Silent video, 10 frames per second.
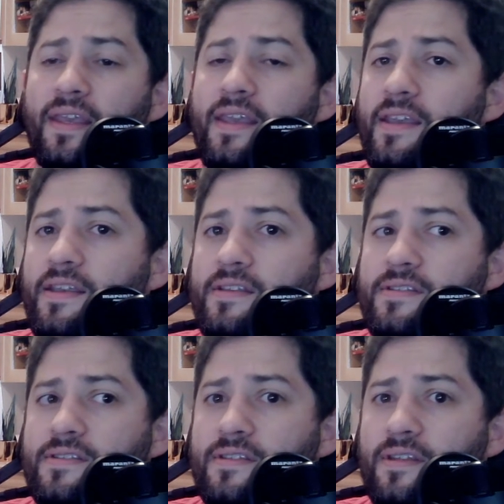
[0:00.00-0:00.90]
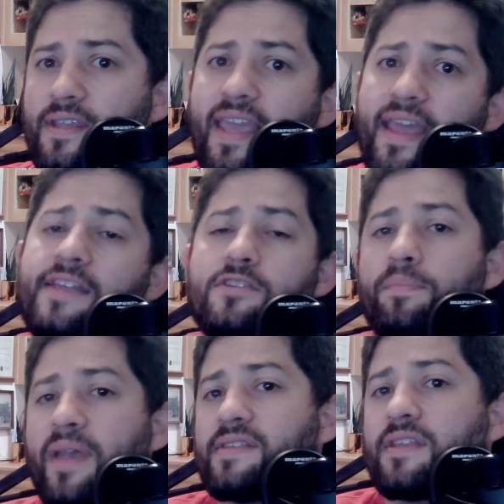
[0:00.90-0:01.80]
is can't answer
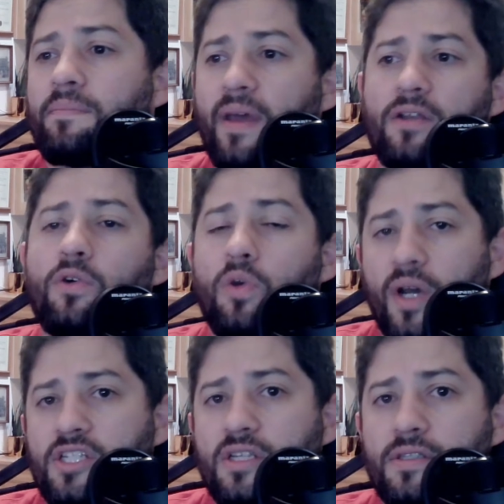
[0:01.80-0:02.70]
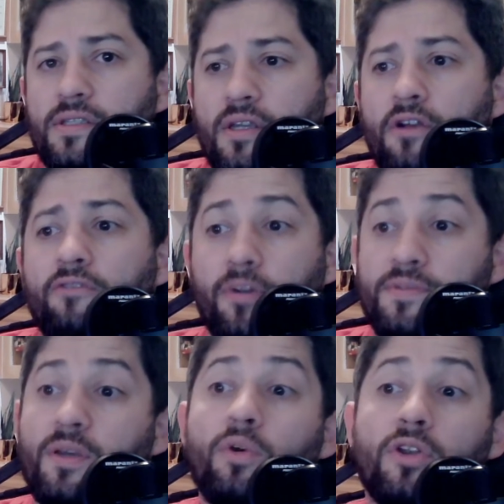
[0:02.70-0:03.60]
basic medical questions from
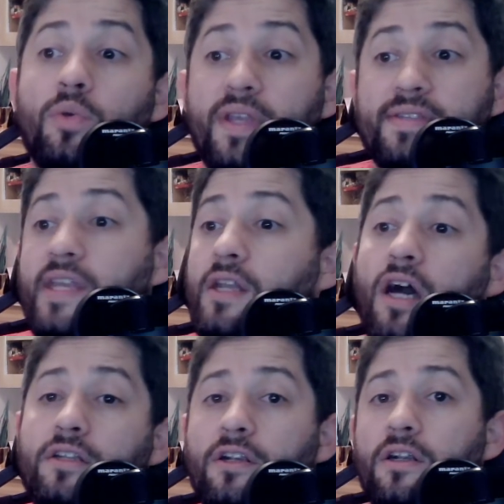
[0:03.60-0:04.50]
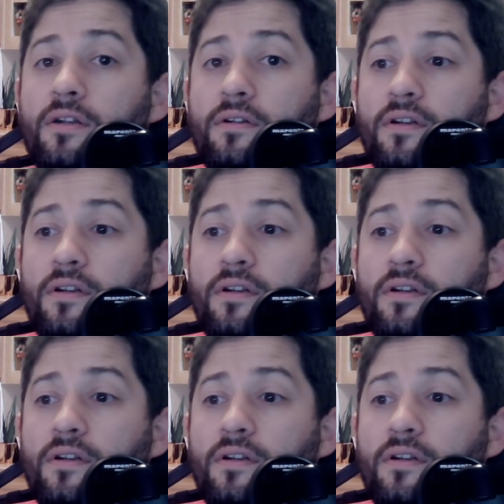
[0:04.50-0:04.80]
someone who is a doctor